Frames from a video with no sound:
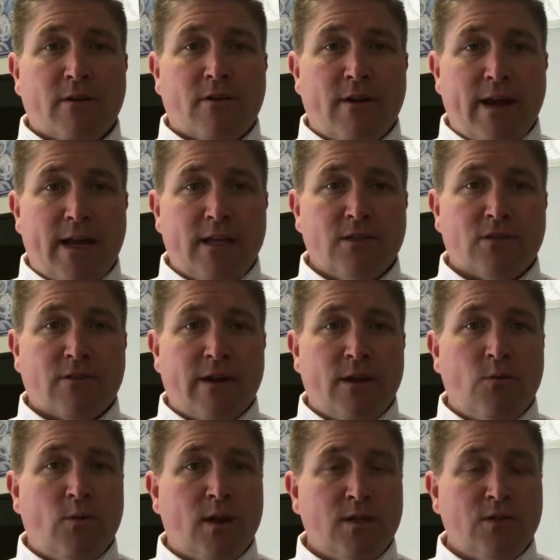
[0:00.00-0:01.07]
grades, grade
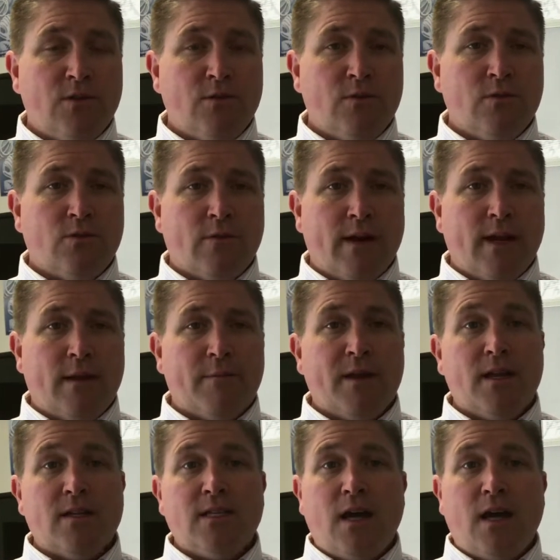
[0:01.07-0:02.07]
1, 2, and 3, and I'm going to